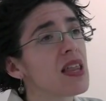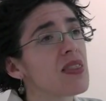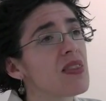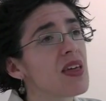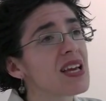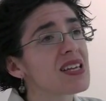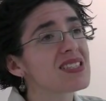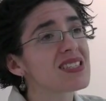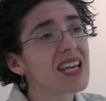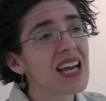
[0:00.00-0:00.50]

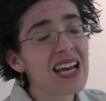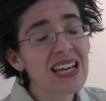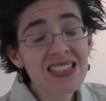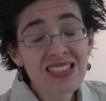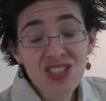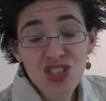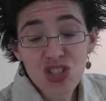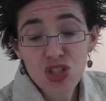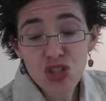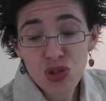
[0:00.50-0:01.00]
They
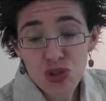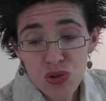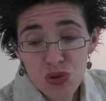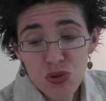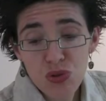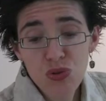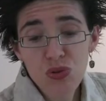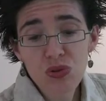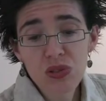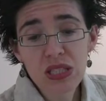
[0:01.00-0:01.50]
tend
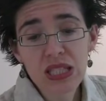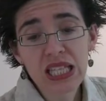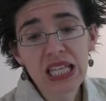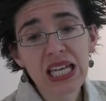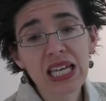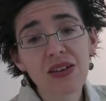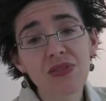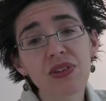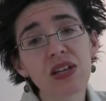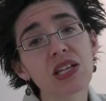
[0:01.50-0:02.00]
to
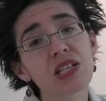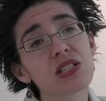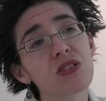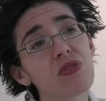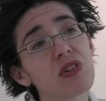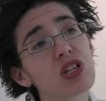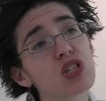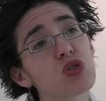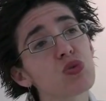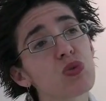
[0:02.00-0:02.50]
leave
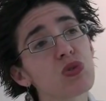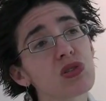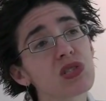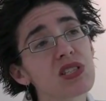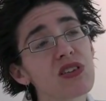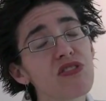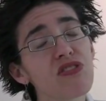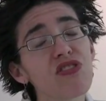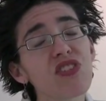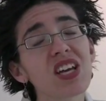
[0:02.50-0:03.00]

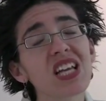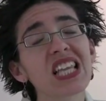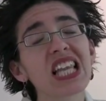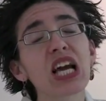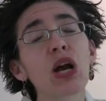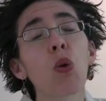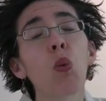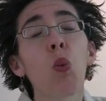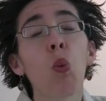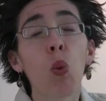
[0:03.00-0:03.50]
individuals
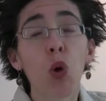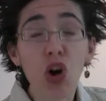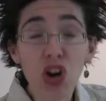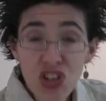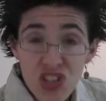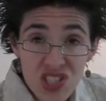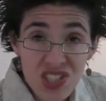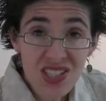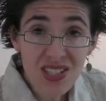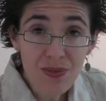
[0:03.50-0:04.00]
feeling
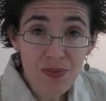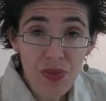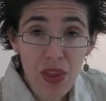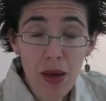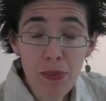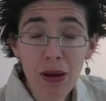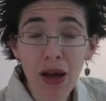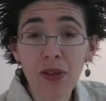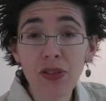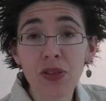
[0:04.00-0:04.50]
worse
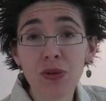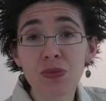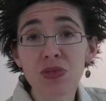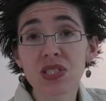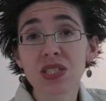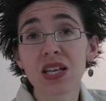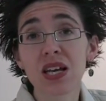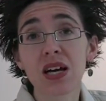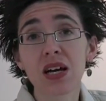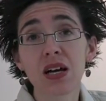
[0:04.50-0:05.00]
about
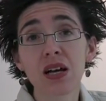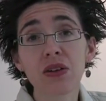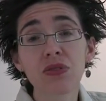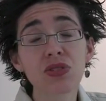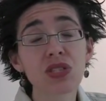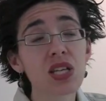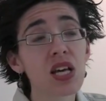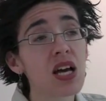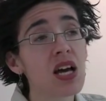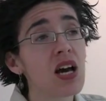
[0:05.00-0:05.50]

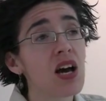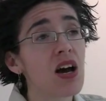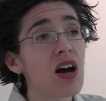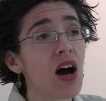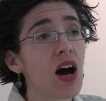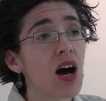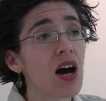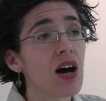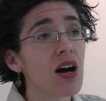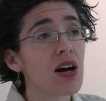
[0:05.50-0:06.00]
themselves,
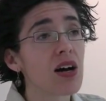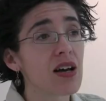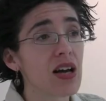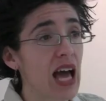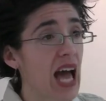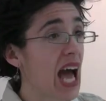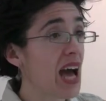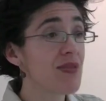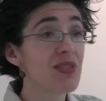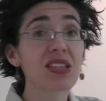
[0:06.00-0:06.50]

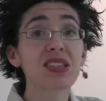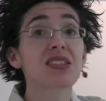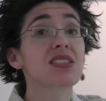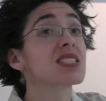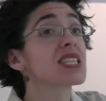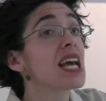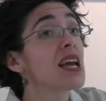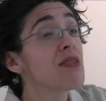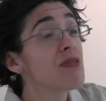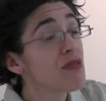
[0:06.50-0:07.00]
having the
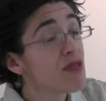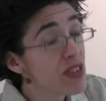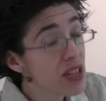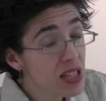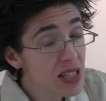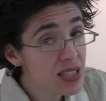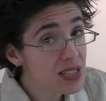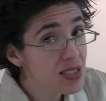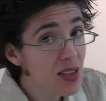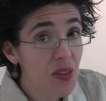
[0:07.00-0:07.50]
same
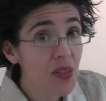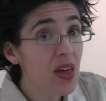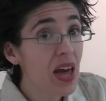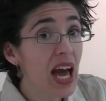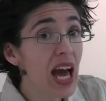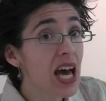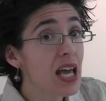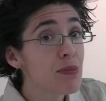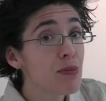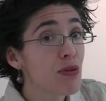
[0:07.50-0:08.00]
feelings that they
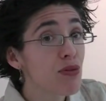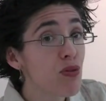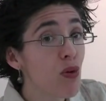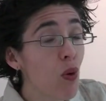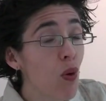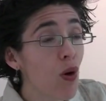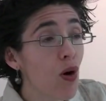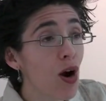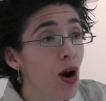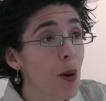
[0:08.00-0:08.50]
had
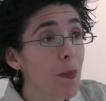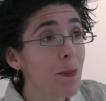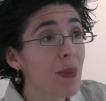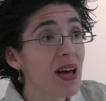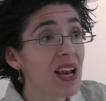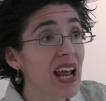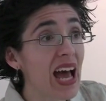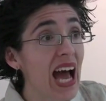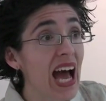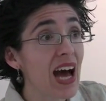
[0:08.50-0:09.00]
before,
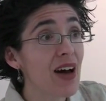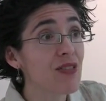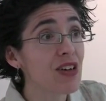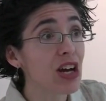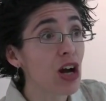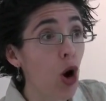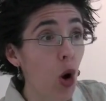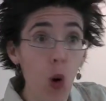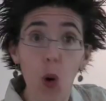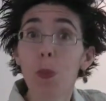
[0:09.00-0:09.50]
but
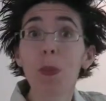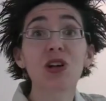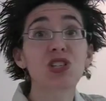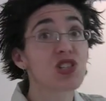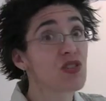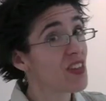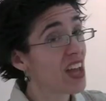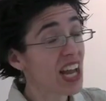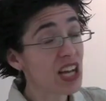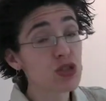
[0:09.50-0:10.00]
having a whole
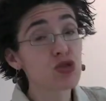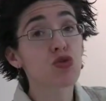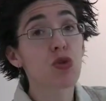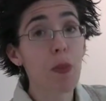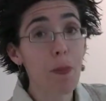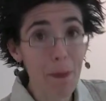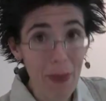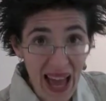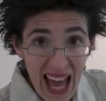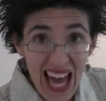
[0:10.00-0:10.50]
bunch of
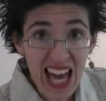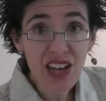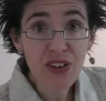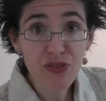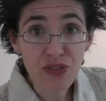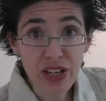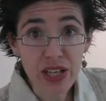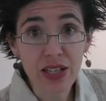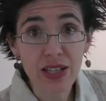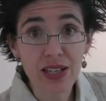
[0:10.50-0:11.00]
extra bad
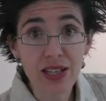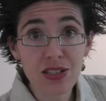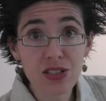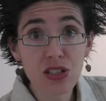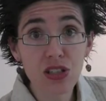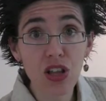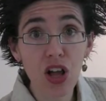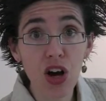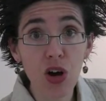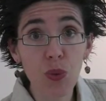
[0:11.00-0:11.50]
feelings
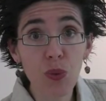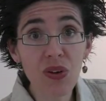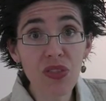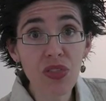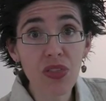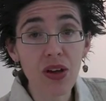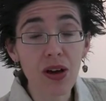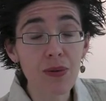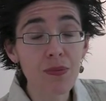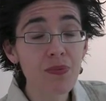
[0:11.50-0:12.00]
along
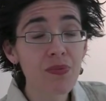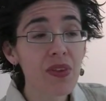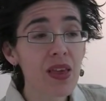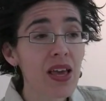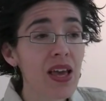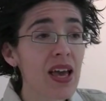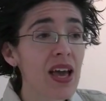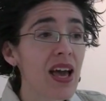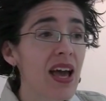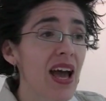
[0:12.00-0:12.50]
with them.
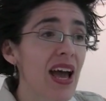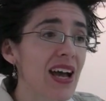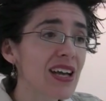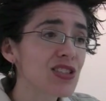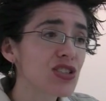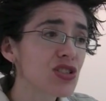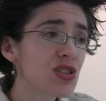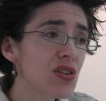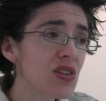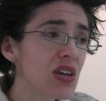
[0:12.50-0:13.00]

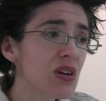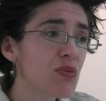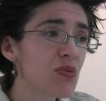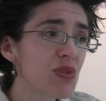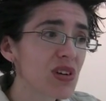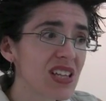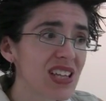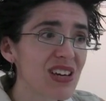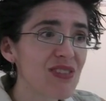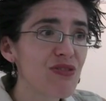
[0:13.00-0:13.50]
And so they
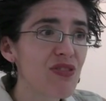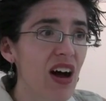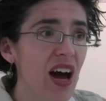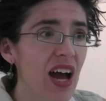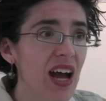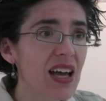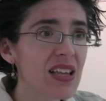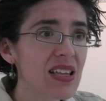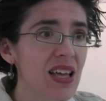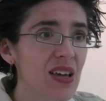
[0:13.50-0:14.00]
really
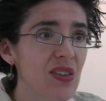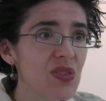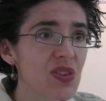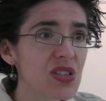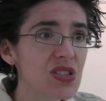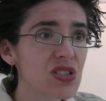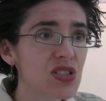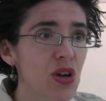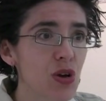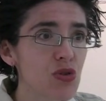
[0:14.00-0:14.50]
violate
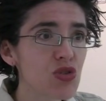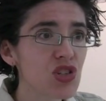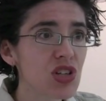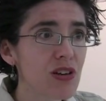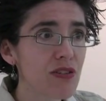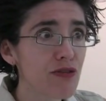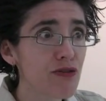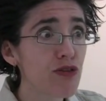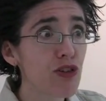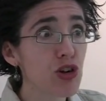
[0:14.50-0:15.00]
this
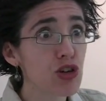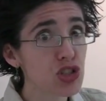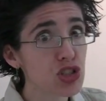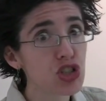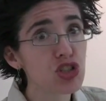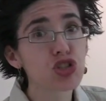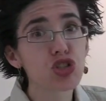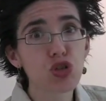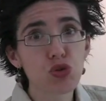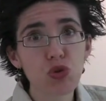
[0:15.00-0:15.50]
notion of
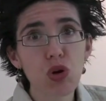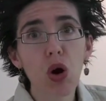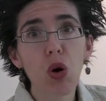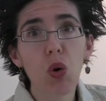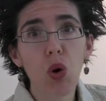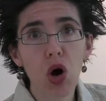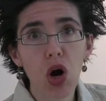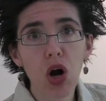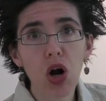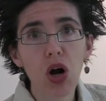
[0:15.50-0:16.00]
first do
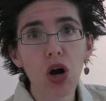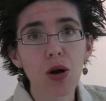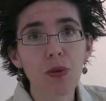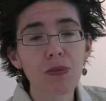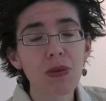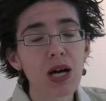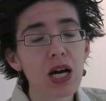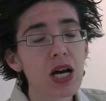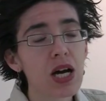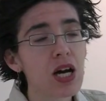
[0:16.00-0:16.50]
no
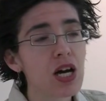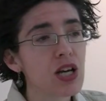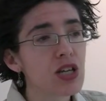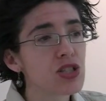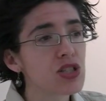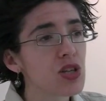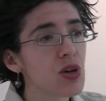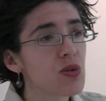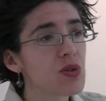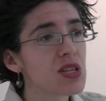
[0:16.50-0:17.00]
harm.
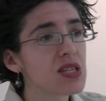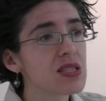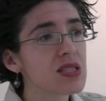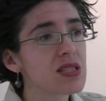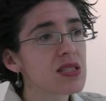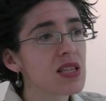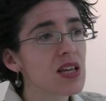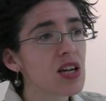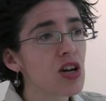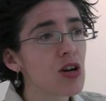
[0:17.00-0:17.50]
So these
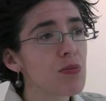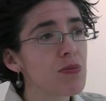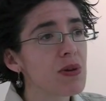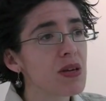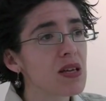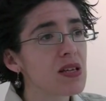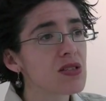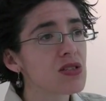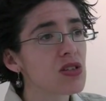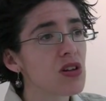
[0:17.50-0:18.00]

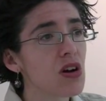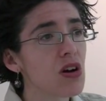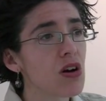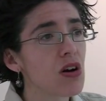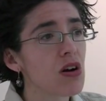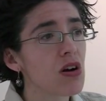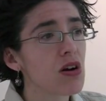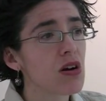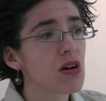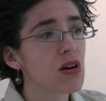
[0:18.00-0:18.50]
therapies
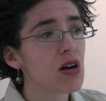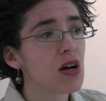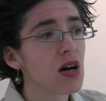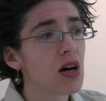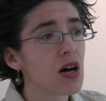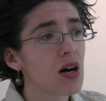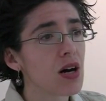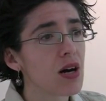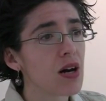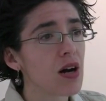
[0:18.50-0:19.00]

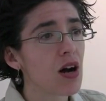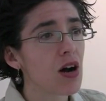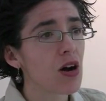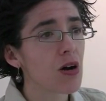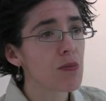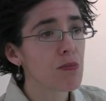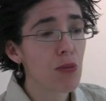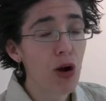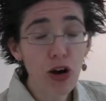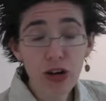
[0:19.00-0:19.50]

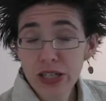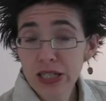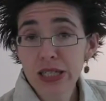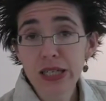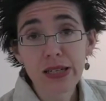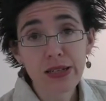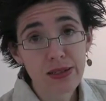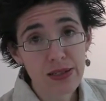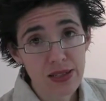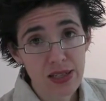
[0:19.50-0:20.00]
are
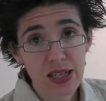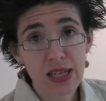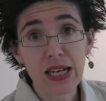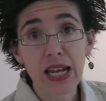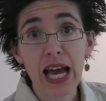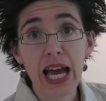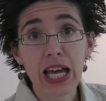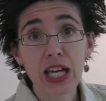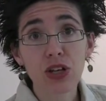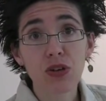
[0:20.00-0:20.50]
marketed
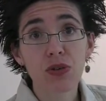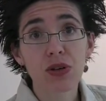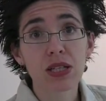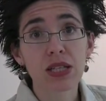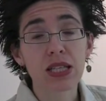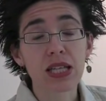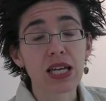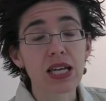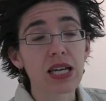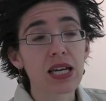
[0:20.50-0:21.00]

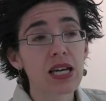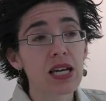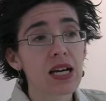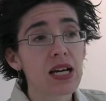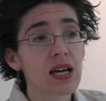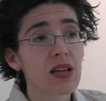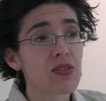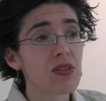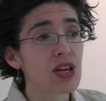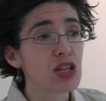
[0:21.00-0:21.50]
inaccurately.
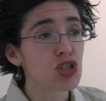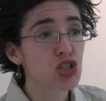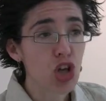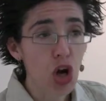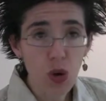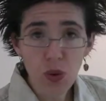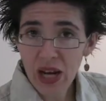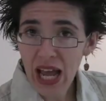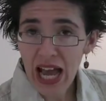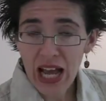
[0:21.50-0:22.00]
They
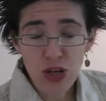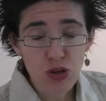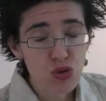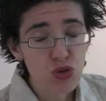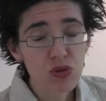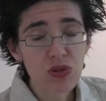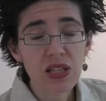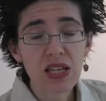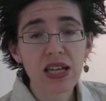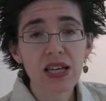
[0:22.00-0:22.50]
don't
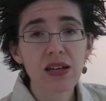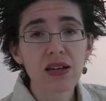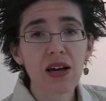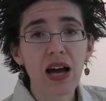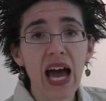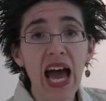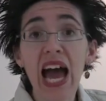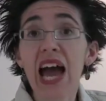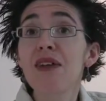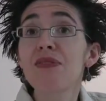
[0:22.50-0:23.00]
actually
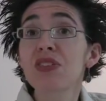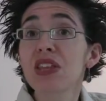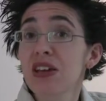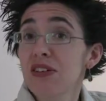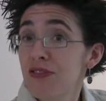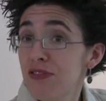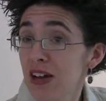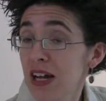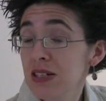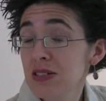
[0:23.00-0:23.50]
have the
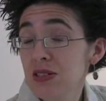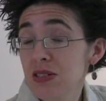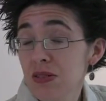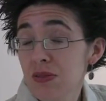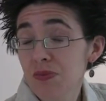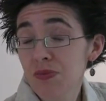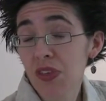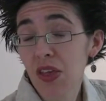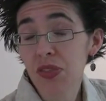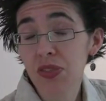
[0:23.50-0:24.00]
effect
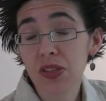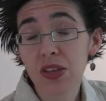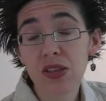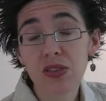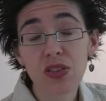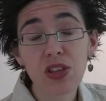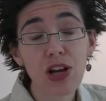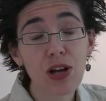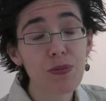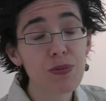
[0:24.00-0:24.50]
that
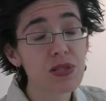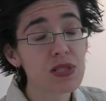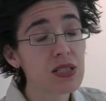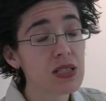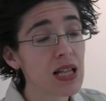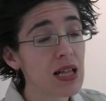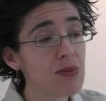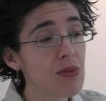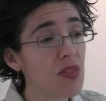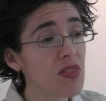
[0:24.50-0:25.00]
the therapists
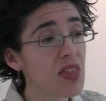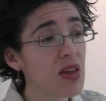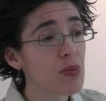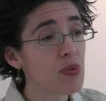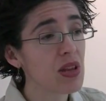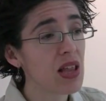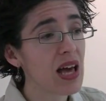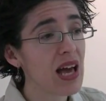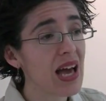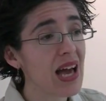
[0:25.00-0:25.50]
claim that they
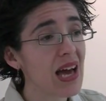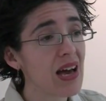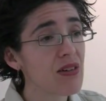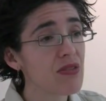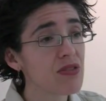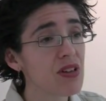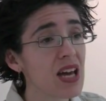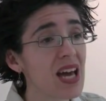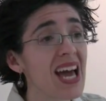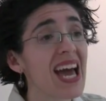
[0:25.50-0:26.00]
will
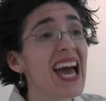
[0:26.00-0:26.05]
have.